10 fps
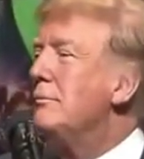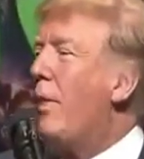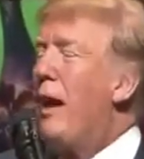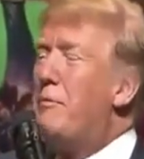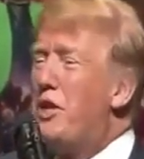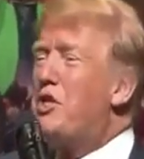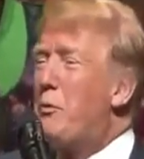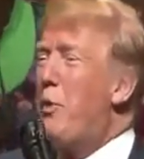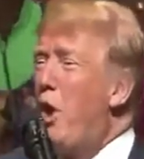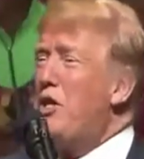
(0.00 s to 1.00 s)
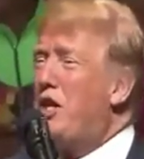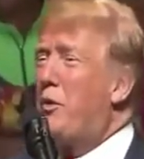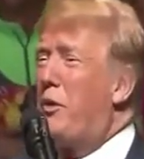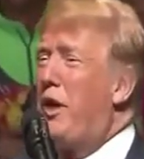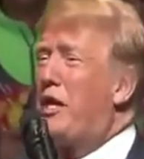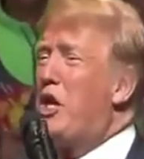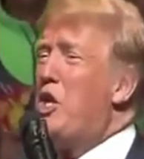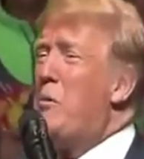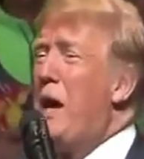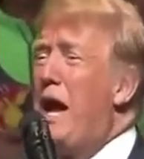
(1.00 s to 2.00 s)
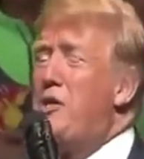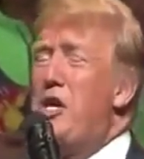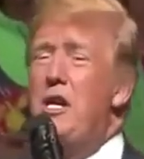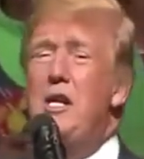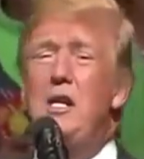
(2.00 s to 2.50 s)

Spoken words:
I'm disappointed with that. Can you imagine?